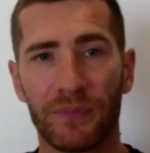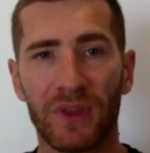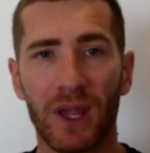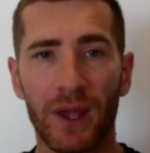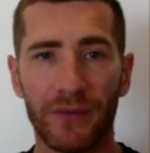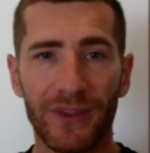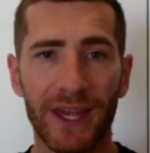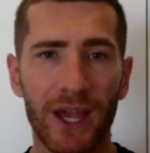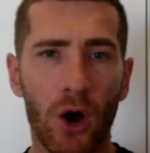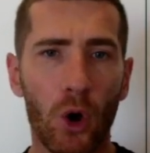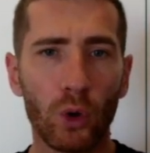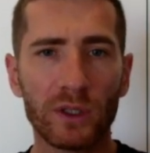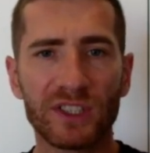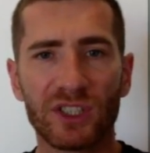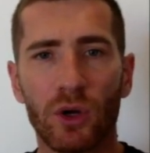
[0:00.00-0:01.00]
They
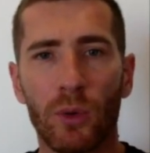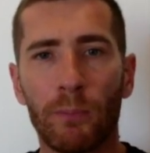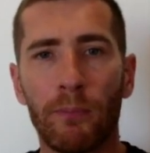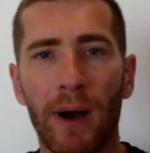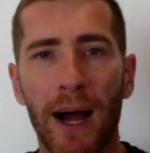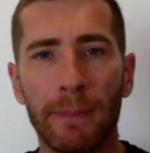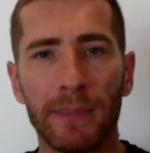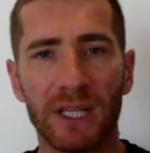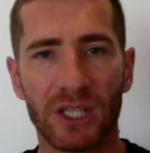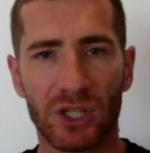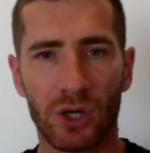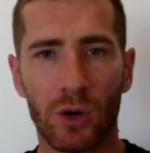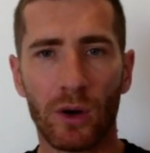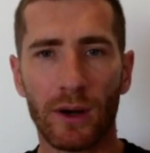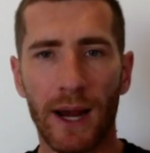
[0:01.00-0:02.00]
also
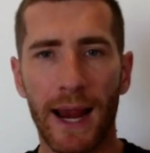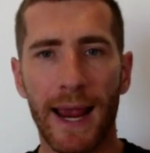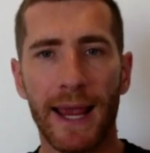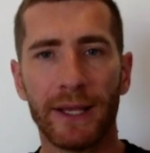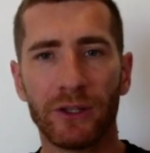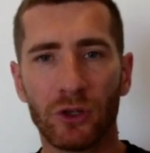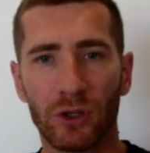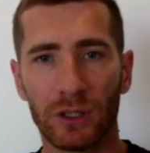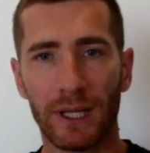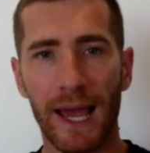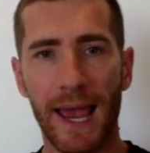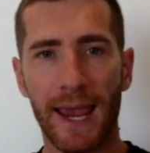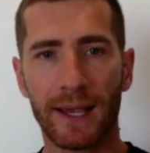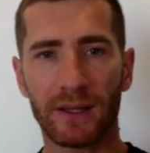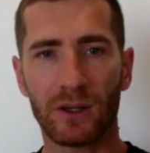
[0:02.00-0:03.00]
publish annual
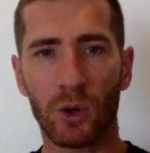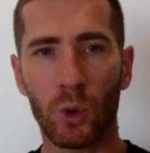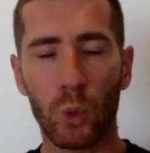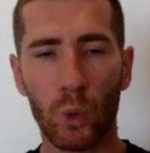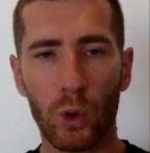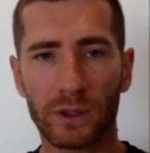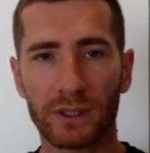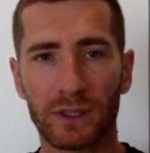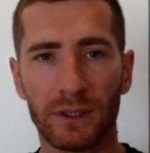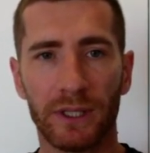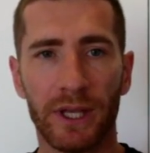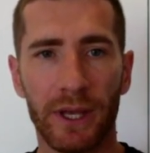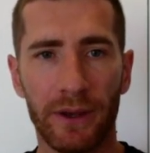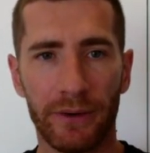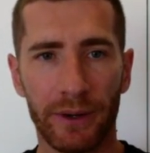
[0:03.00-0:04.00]
and
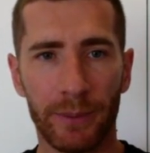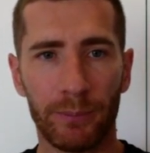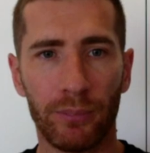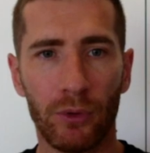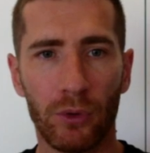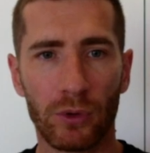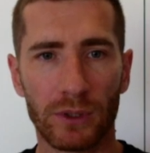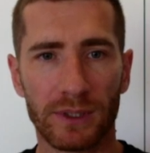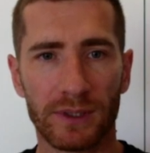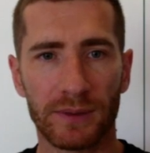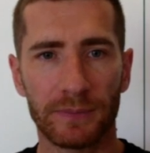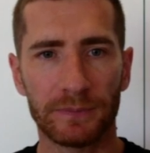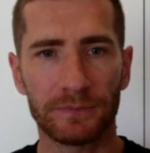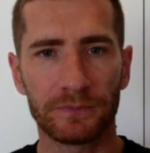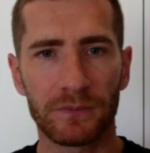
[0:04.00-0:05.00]
quarterly reports.
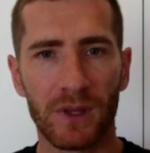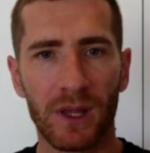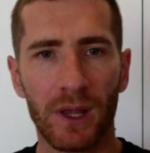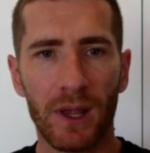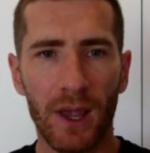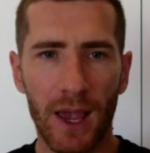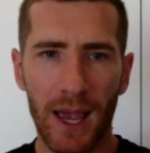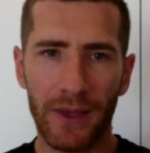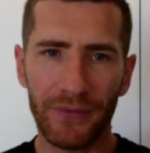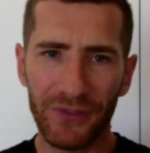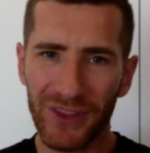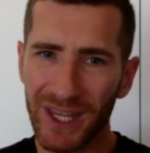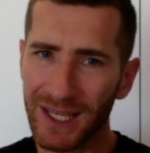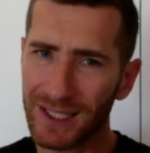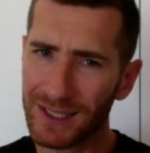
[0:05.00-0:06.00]
And
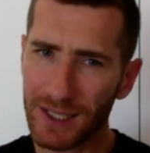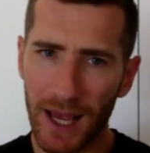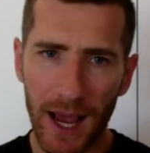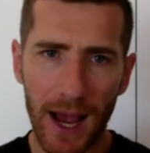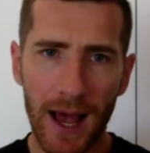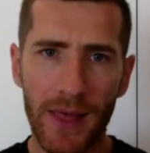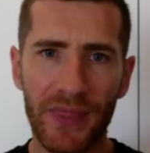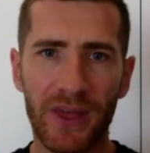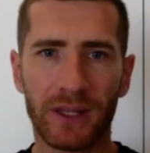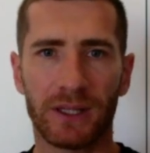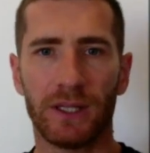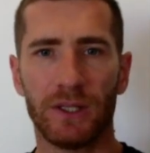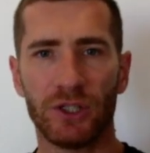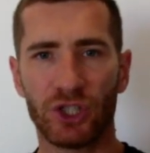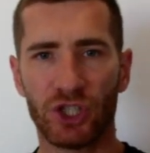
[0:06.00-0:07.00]
these are
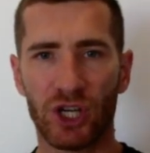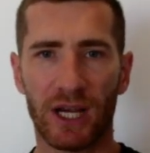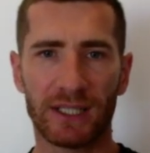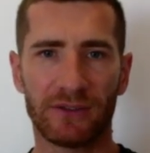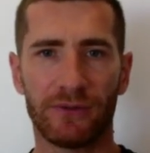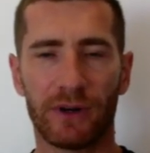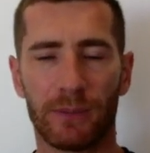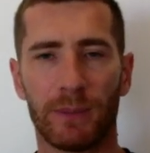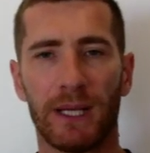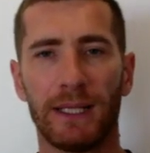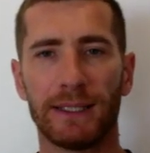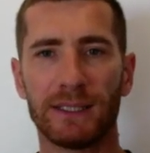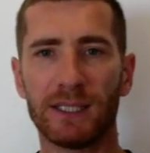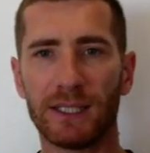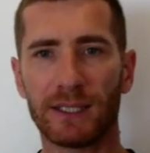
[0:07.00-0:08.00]
not just
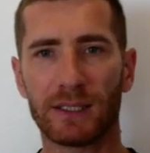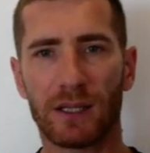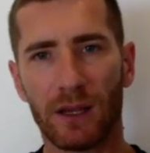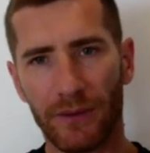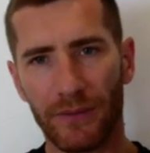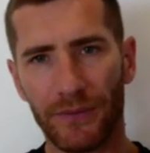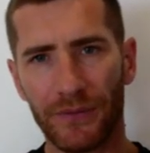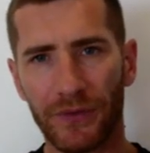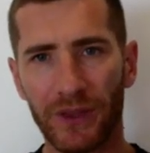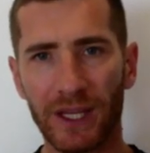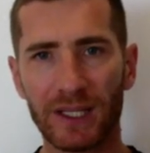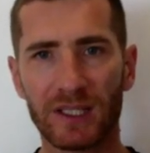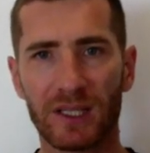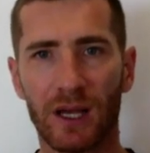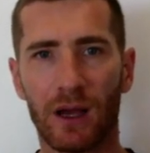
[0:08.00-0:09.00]
formalities.
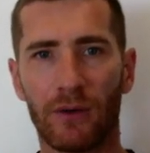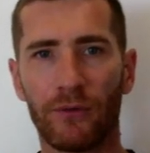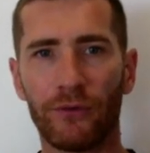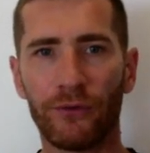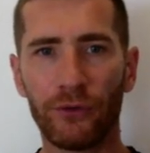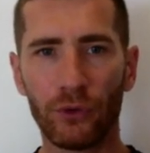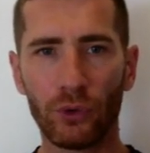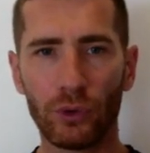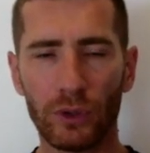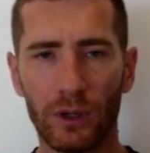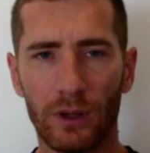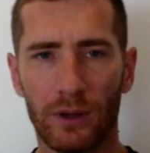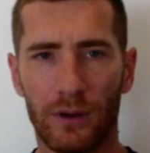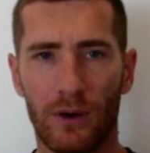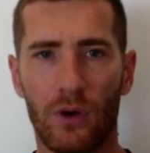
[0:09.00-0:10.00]
These are
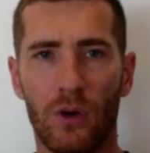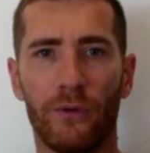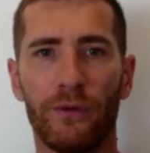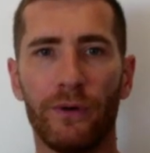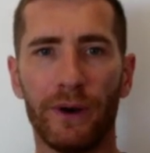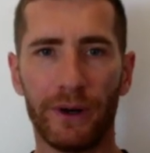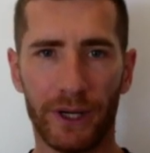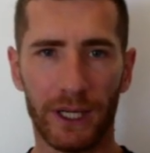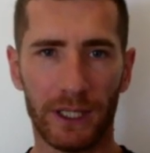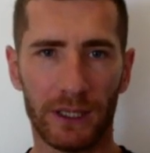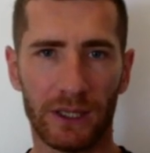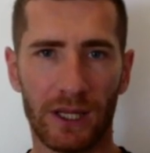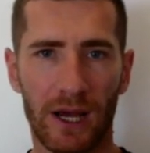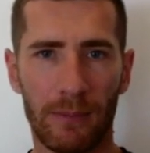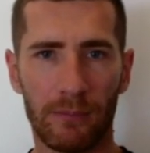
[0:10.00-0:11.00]
full of real
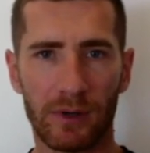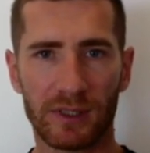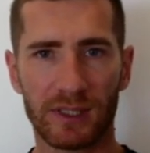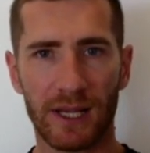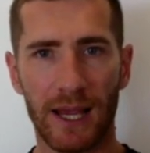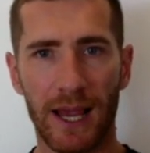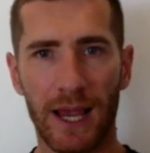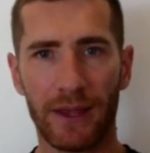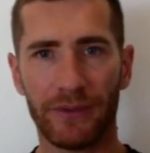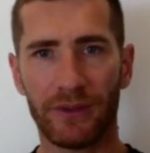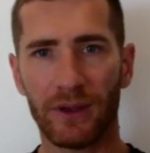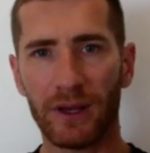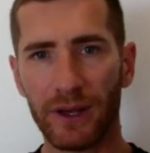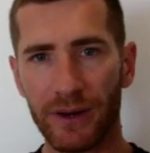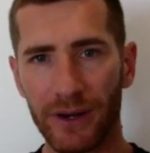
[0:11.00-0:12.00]
numbers and
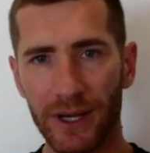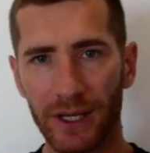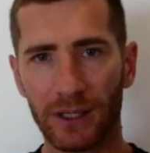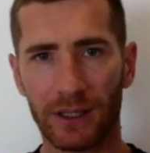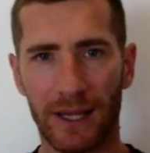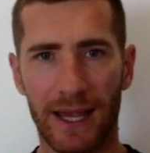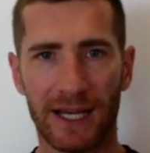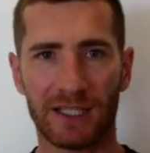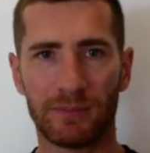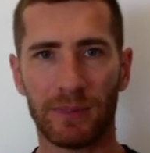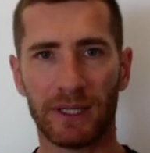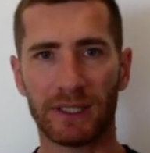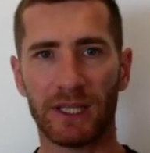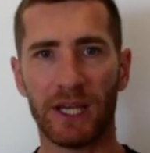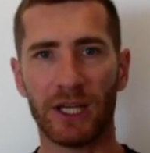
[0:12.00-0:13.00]
real
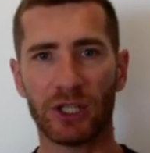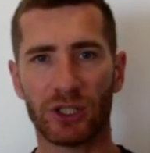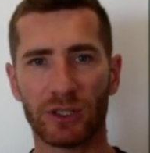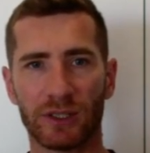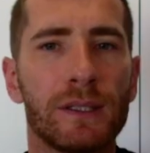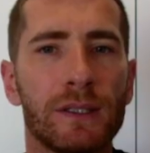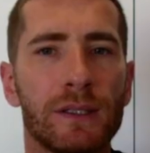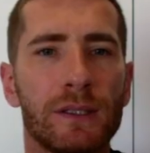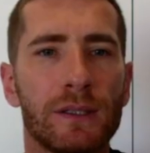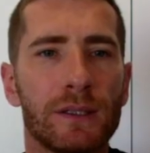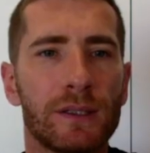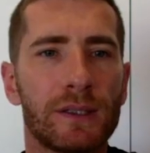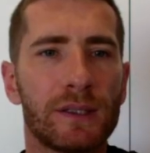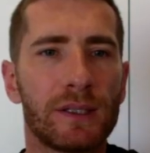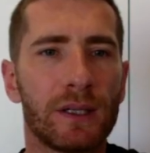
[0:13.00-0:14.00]
expectations.
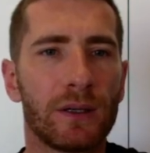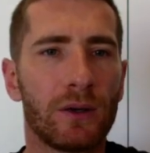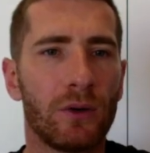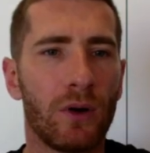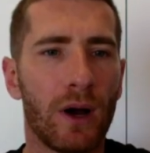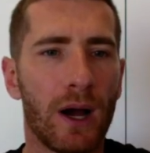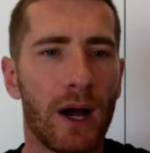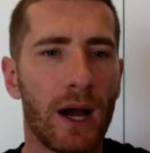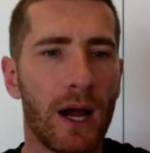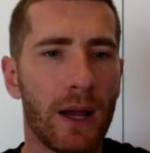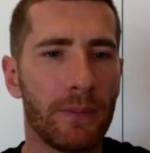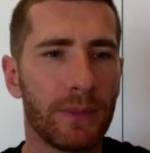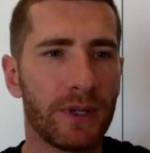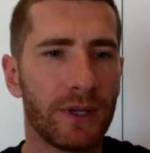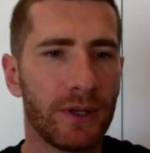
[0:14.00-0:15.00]
So
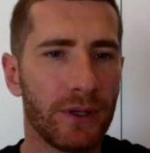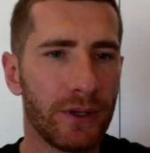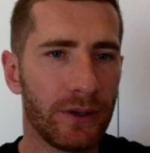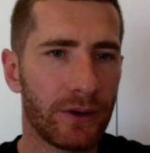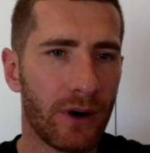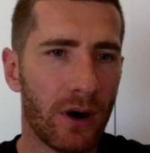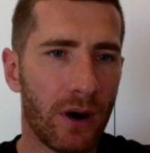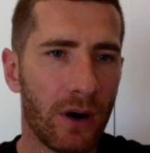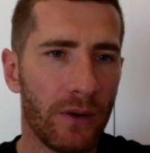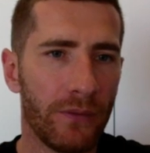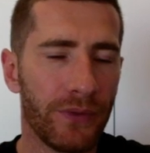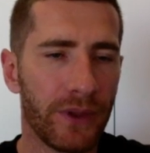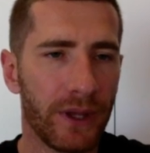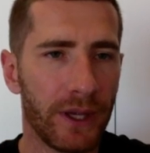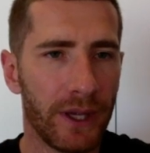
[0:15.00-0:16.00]
I'm here
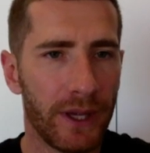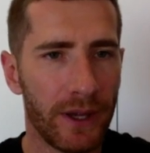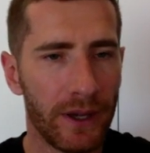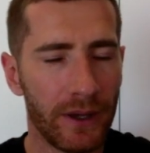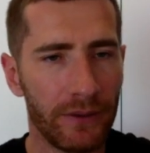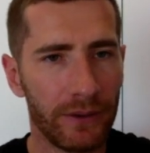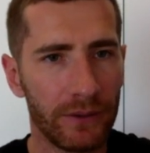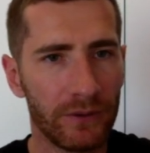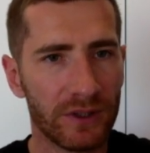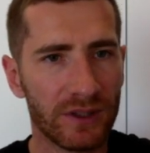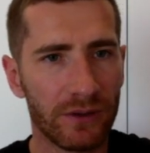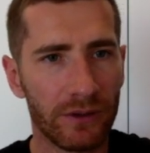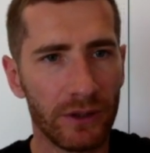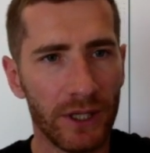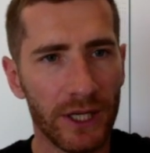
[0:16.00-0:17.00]
on the
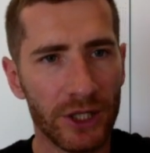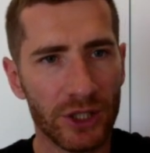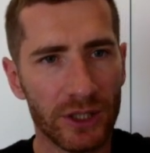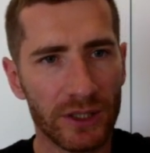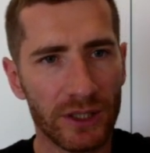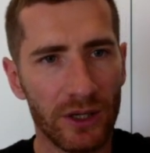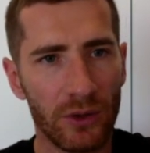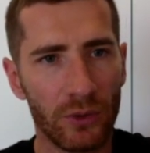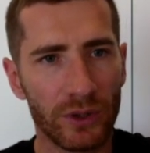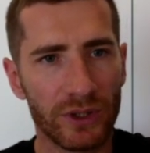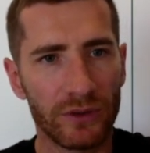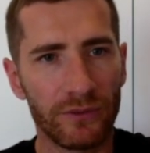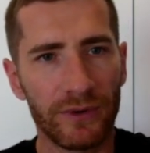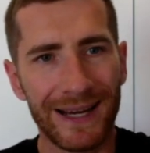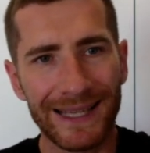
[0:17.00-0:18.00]
investor relations, going
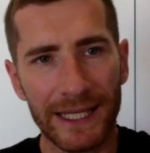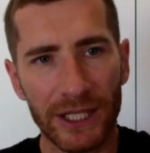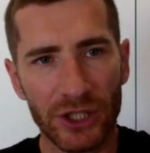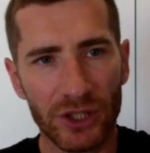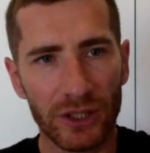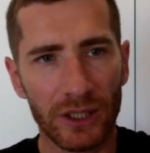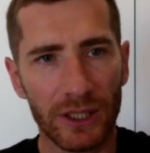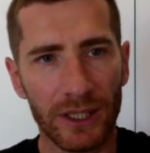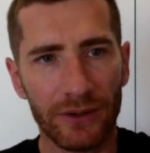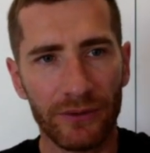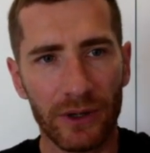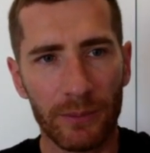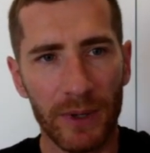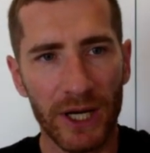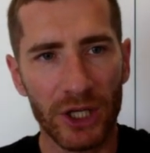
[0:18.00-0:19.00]
to financial
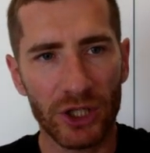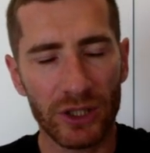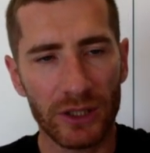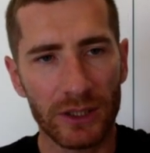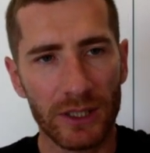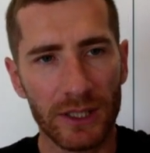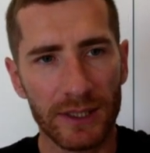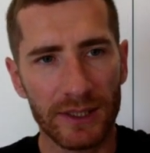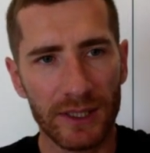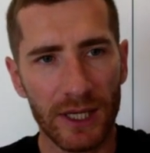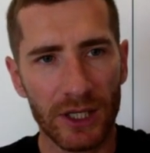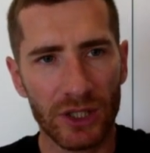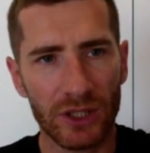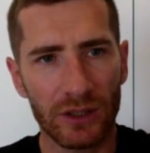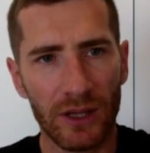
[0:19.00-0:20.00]
information
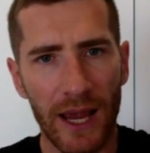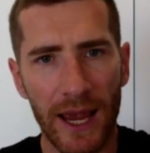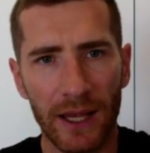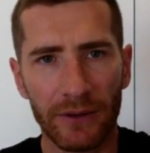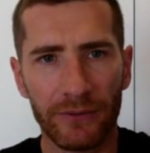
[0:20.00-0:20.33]
section and